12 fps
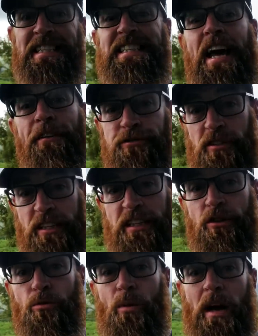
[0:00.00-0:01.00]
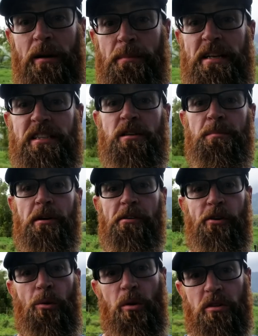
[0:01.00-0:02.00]
definitely recommend
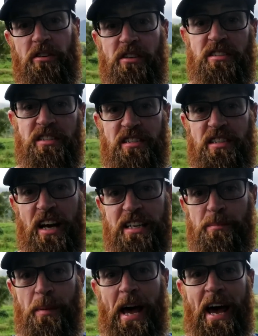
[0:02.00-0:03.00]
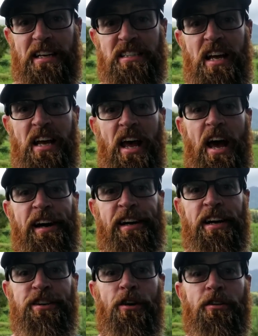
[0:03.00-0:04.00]
Superior Wilderness Designs packs. And
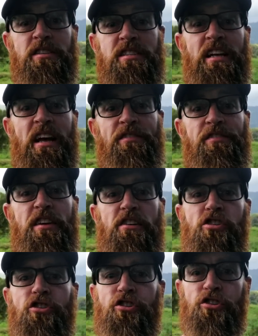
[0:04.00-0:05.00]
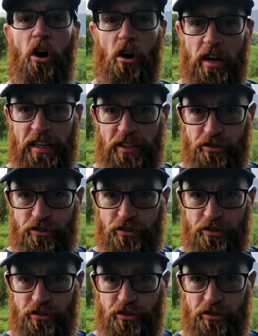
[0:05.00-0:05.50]
I noticed that they're starting